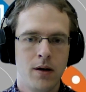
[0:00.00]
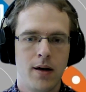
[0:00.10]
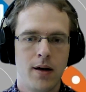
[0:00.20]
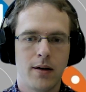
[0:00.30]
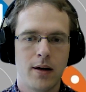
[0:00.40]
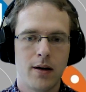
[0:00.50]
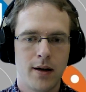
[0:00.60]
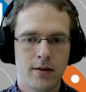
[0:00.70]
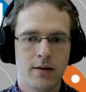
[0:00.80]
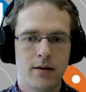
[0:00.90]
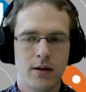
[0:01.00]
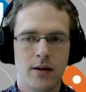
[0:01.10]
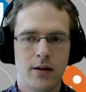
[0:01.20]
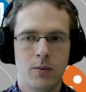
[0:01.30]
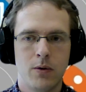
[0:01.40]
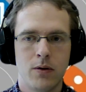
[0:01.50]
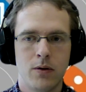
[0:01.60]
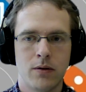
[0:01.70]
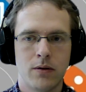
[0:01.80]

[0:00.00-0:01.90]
And unless it was